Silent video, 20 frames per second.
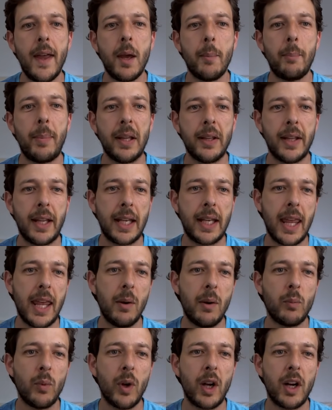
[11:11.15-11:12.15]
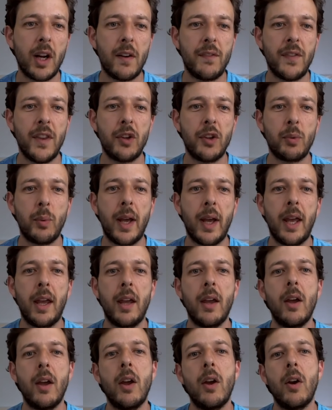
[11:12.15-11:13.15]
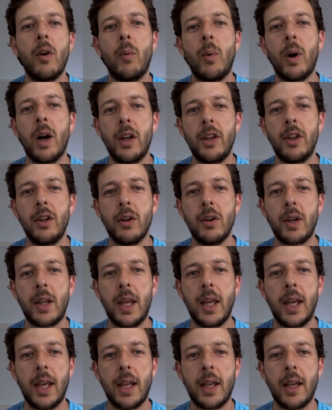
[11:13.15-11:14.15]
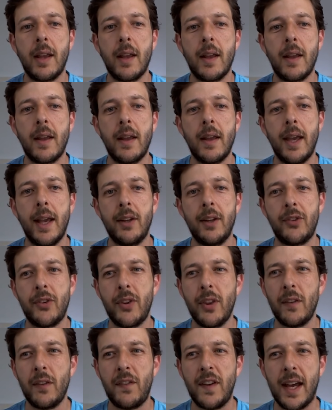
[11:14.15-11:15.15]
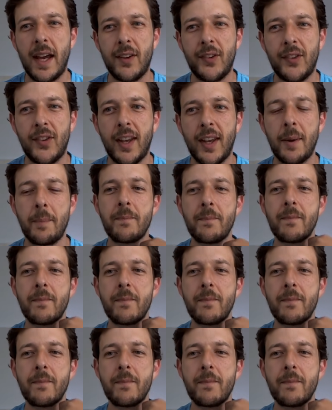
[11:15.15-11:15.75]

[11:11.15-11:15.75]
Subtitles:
by letting him run off this way while your king heads to the fiesta.